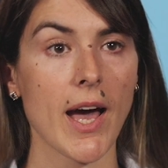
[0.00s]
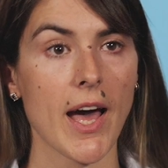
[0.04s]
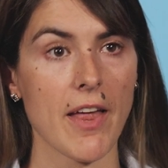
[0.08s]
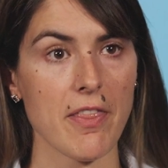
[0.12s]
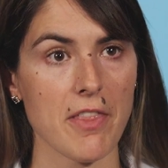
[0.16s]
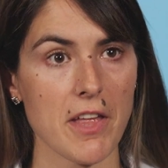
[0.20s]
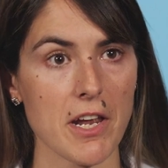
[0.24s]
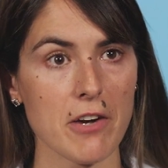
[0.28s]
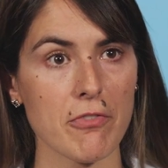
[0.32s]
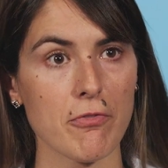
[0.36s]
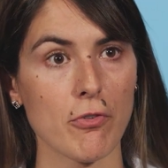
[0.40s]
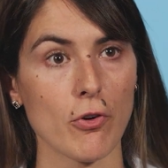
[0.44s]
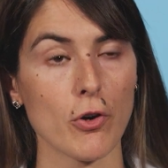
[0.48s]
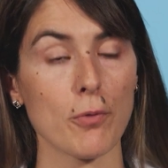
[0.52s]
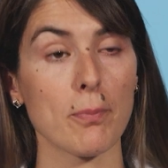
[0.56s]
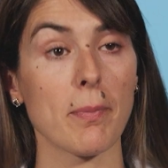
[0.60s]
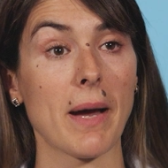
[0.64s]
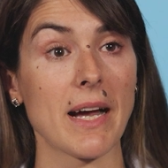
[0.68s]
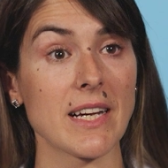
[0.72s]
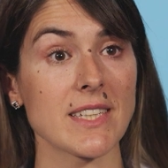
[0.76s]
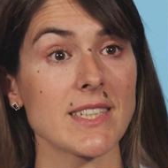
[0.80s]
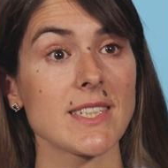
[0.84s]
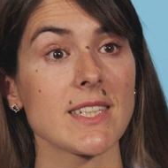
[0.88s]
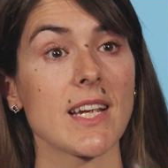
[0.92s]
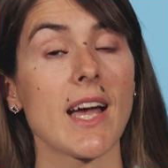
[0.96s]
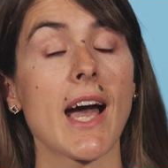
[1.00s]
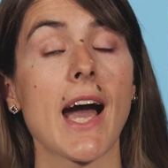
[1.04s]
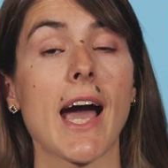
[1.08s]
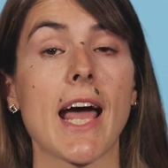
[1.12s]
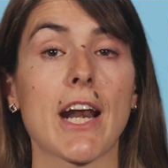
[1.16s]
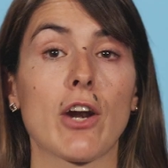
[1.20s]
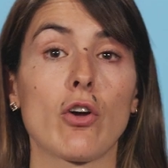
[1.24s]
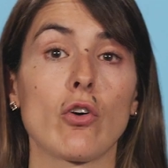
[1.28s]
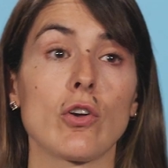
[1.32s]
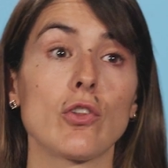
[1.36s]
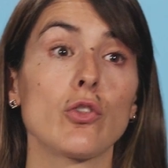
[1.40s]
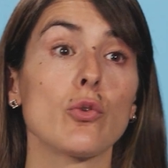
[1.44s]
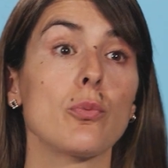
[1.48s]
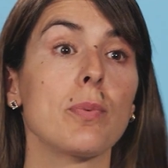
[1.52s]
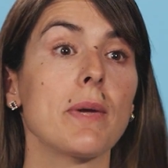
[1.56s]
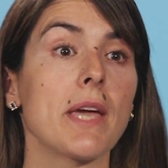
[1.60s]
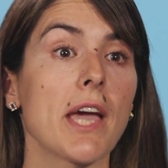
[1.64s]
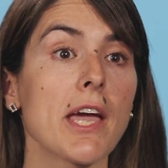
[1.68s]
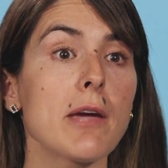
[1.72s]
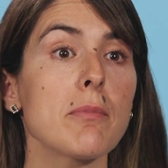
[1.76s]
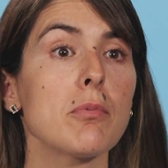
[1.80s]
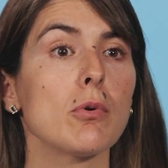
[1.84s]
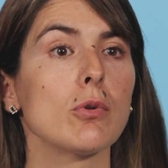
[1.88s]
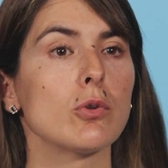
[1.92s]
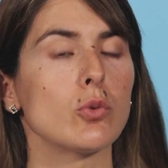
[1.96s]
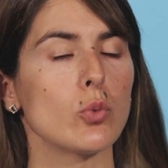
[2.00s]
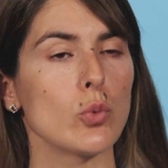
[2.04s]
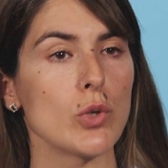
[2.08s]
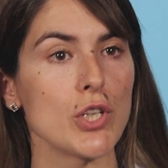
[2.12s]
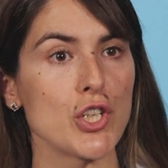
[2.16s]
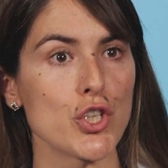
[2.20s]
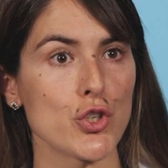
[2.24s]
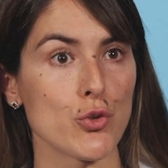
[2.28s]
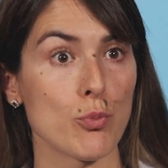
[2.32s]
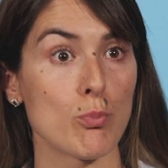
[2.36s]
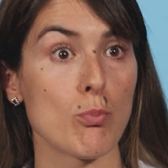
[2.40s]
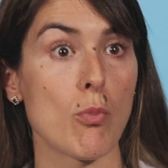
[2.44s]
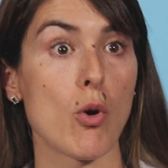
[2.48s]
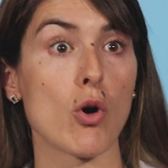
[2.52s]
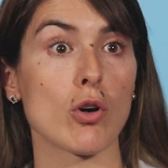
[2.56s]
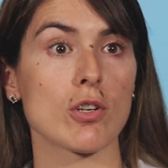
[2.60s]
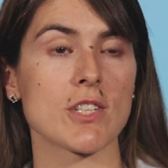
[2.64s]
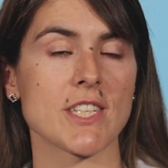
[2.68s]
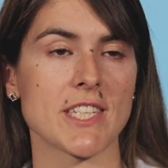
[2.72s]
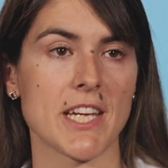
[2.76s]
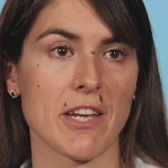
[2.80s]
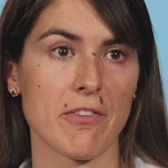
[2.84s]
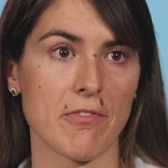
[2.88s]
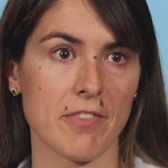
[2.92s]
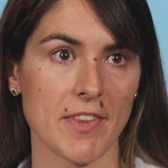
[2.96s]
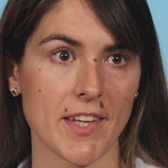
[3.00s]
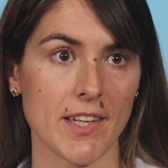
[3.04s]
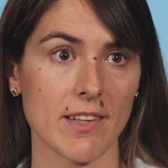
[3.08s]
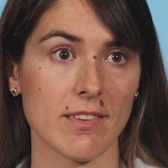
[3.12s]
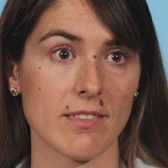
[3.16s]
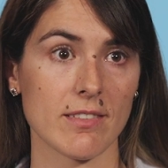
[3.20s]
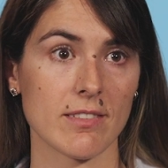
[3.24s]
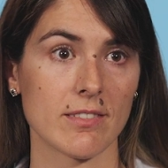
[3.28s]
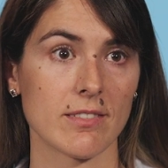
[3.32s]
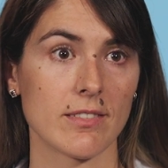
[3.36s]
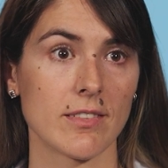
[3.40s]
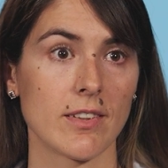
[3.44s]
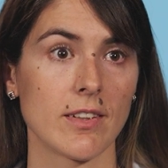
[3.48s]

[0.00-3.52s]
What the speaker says: And therefore, banks are going to be able to issue more safe debt.